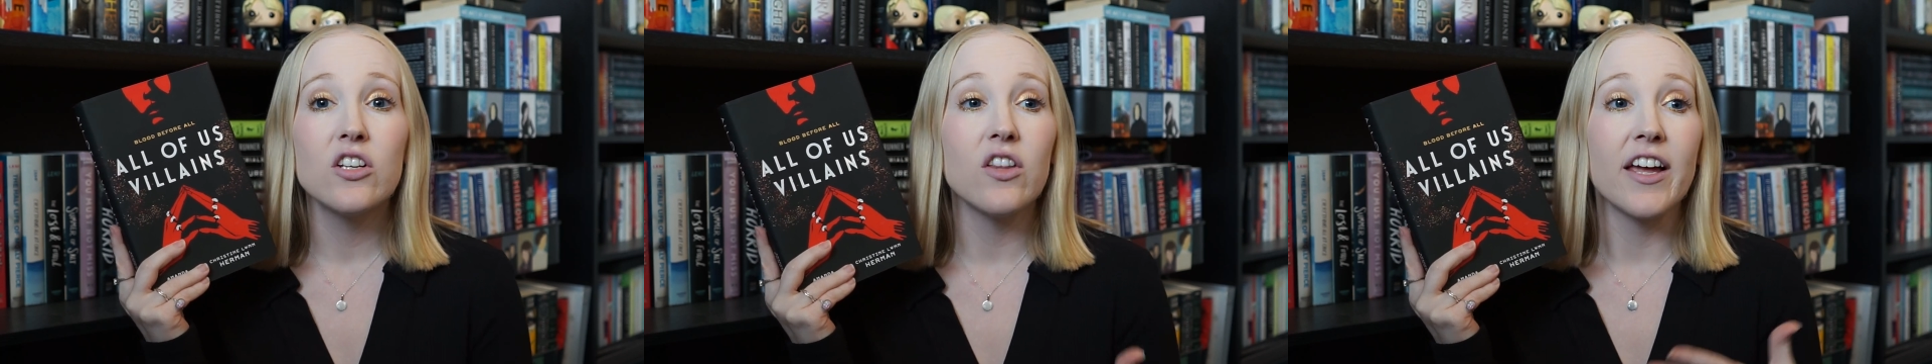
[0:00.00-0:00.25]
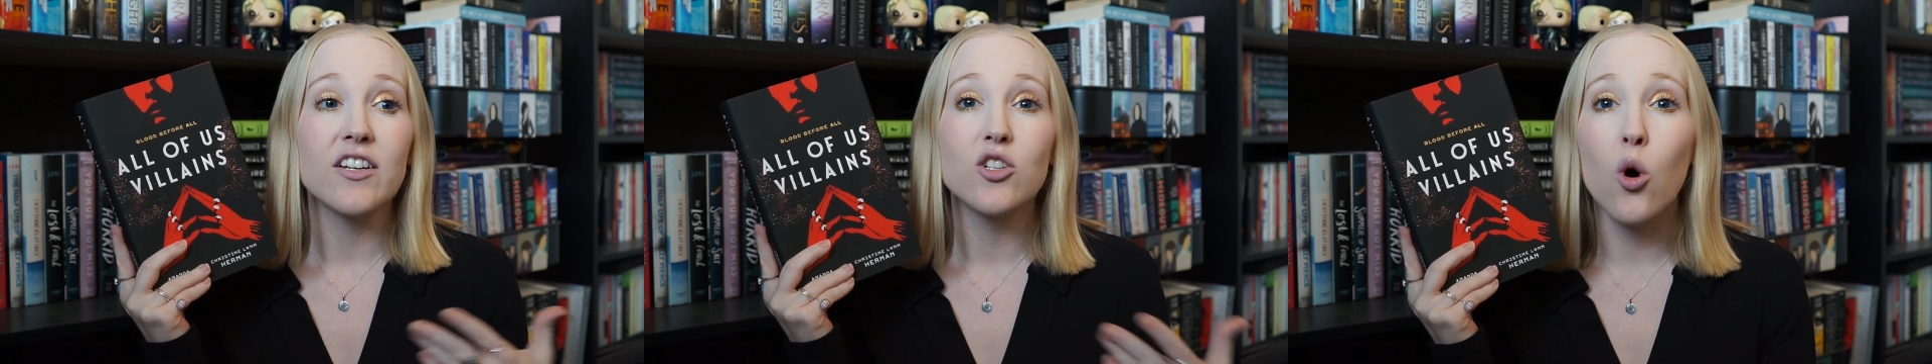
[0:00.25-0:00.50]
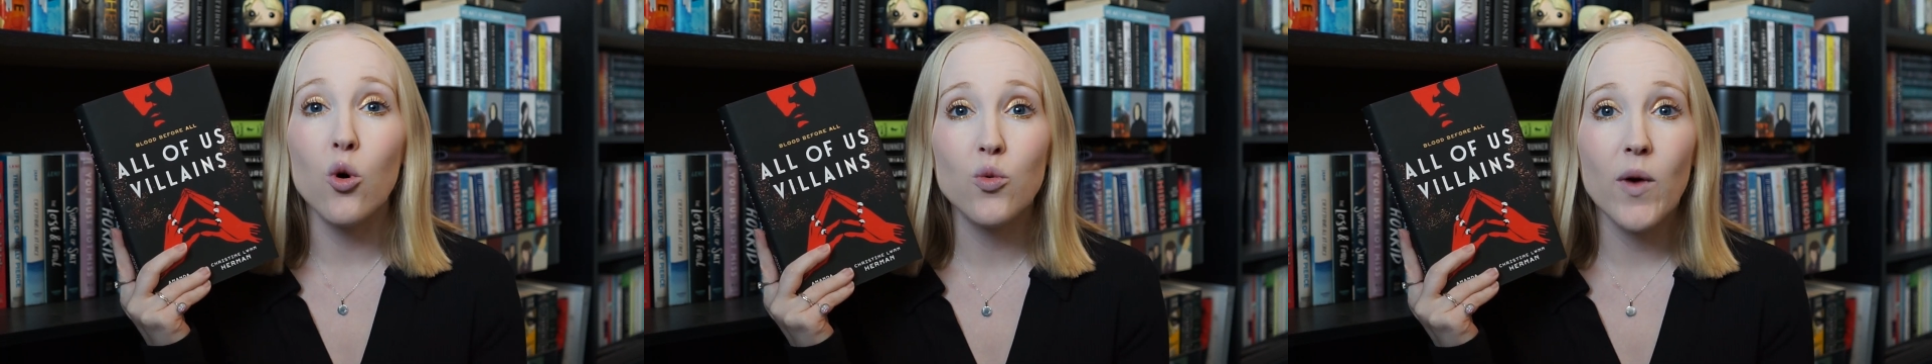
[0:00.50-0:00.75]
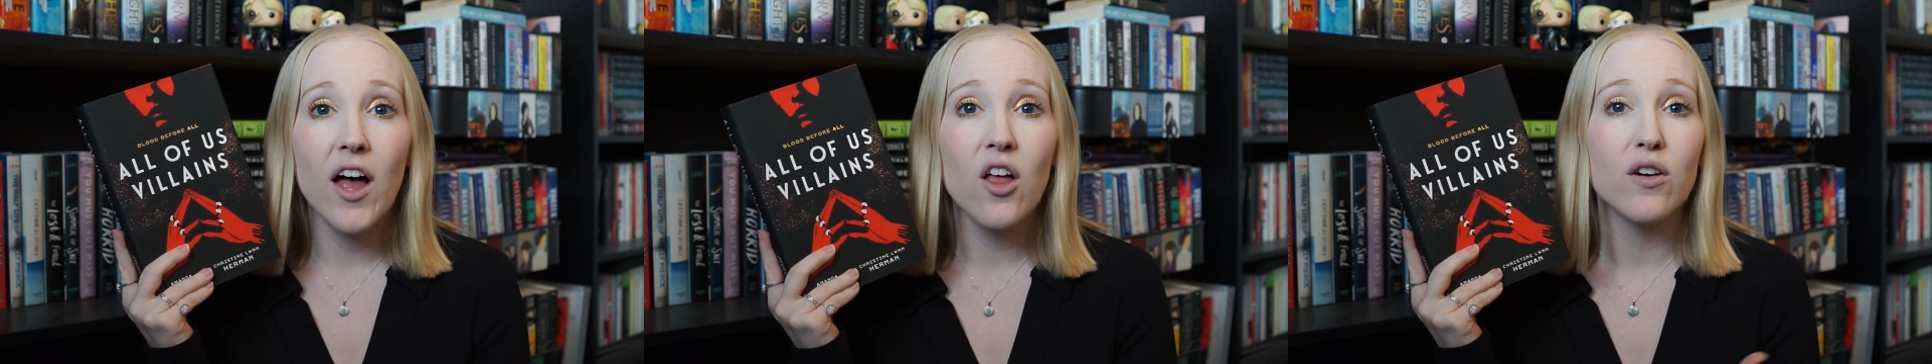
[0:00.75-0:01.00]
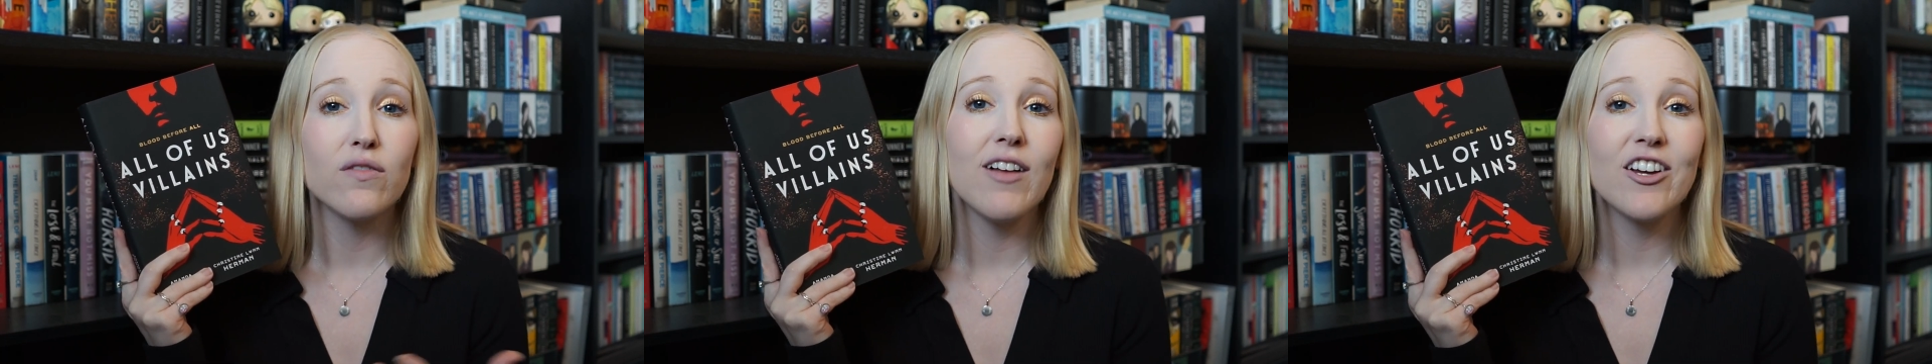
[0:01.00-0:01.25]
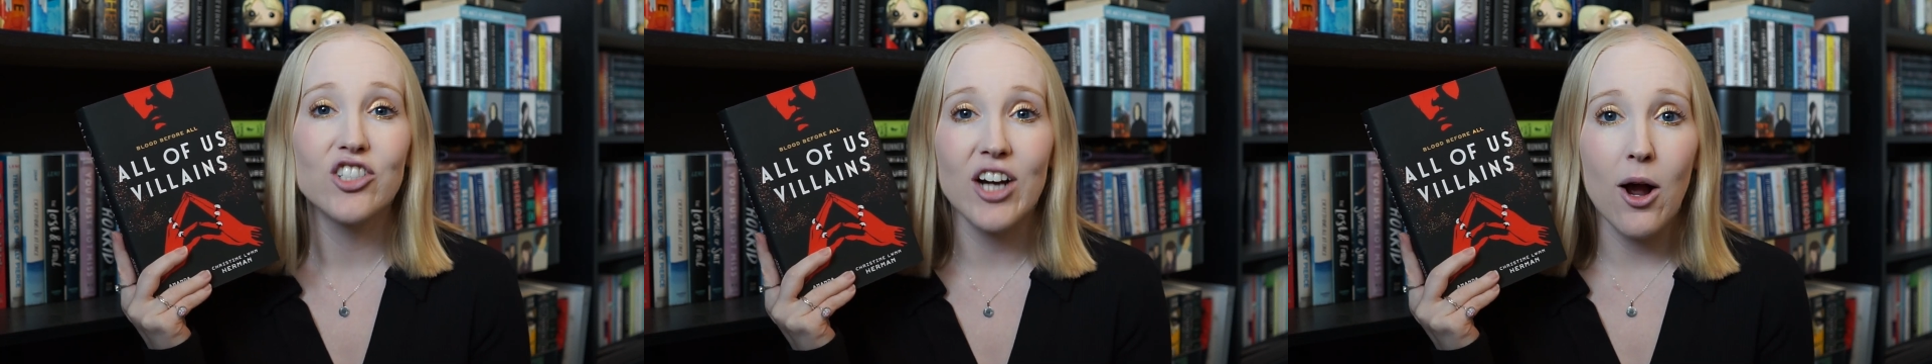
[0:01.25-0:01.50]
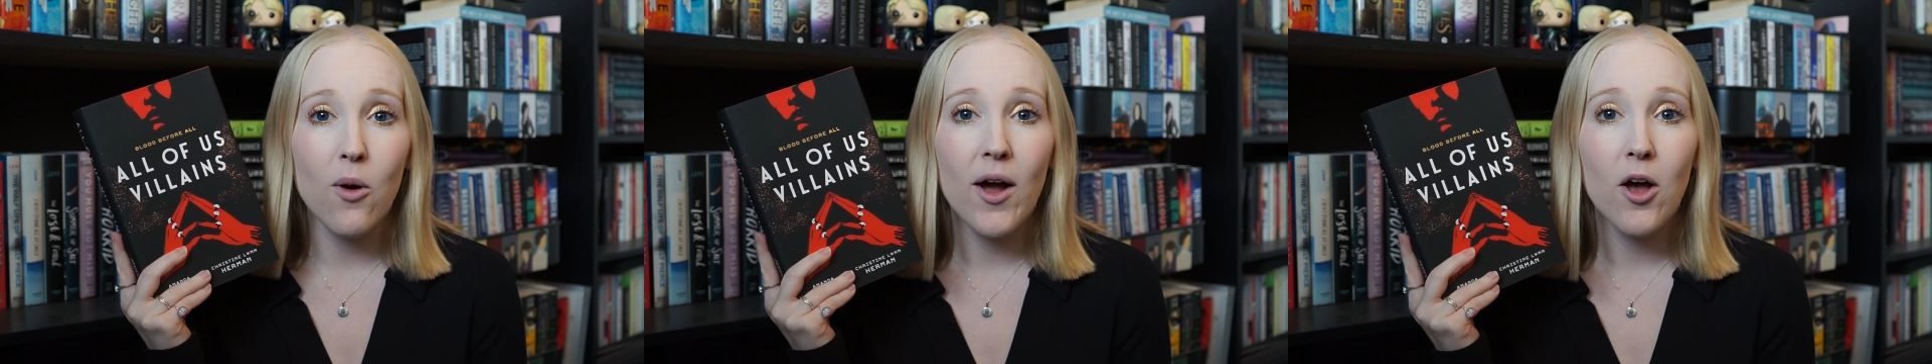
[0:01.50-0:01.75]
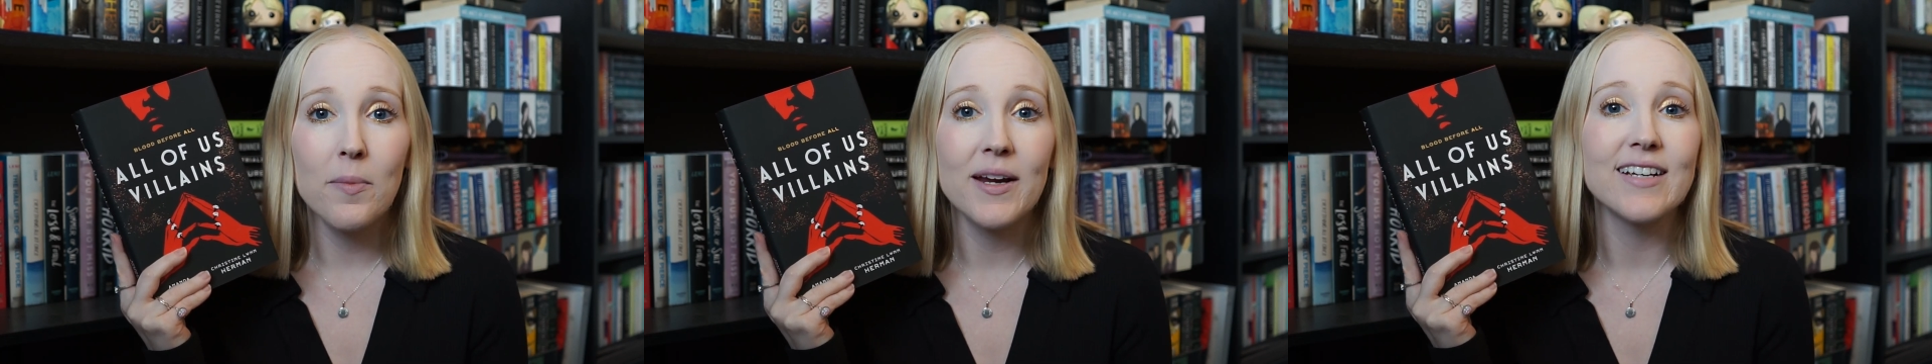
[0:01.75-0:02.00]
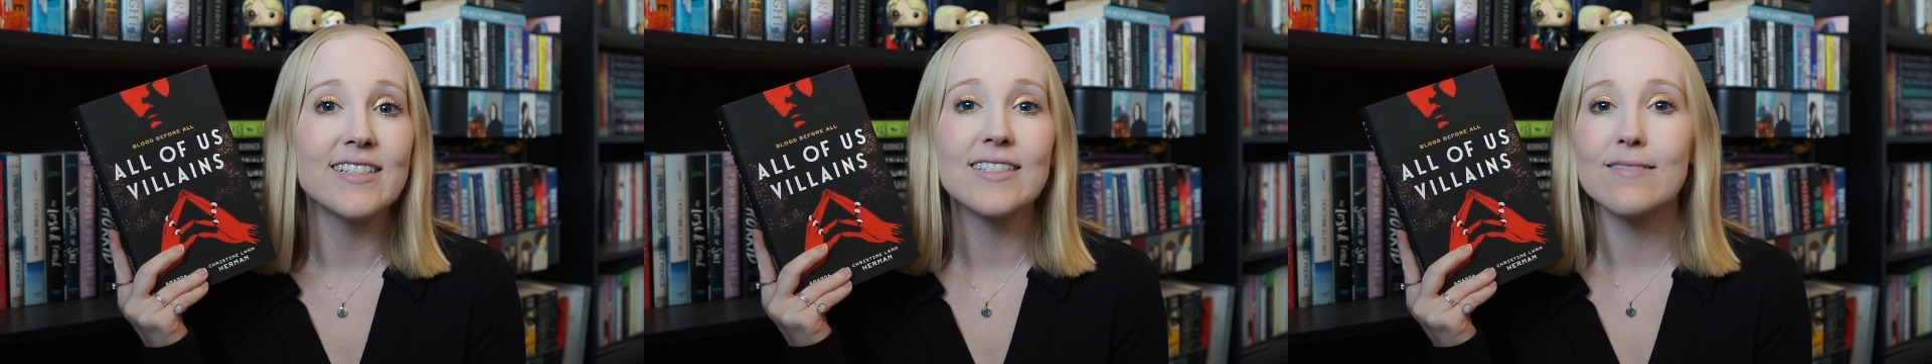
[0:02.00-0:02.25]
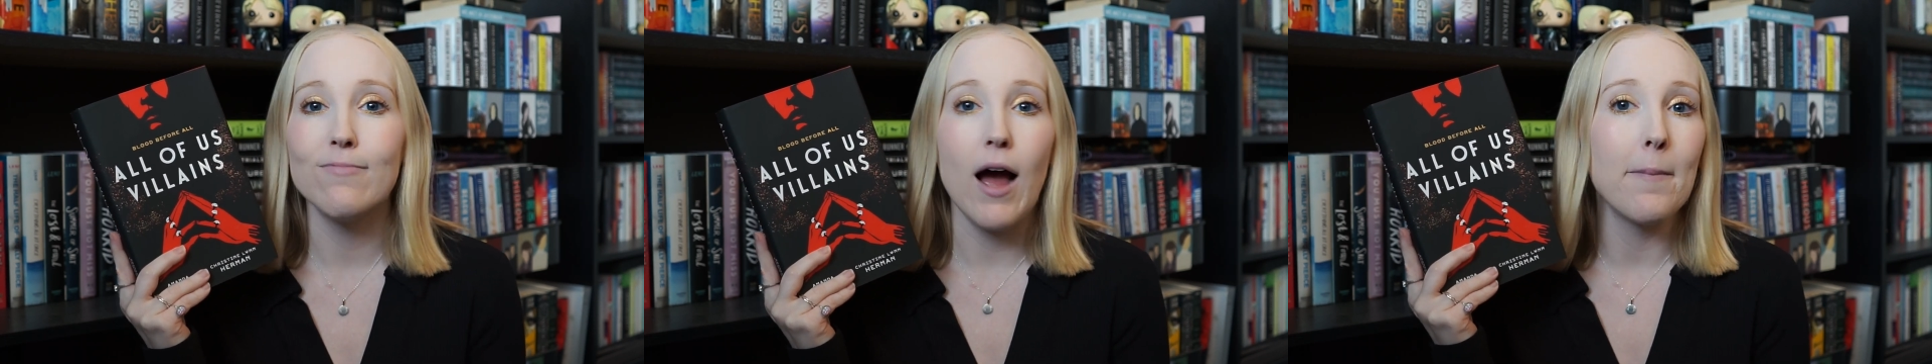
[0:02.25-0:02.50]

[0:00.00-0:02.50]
like told well or fleshed out well because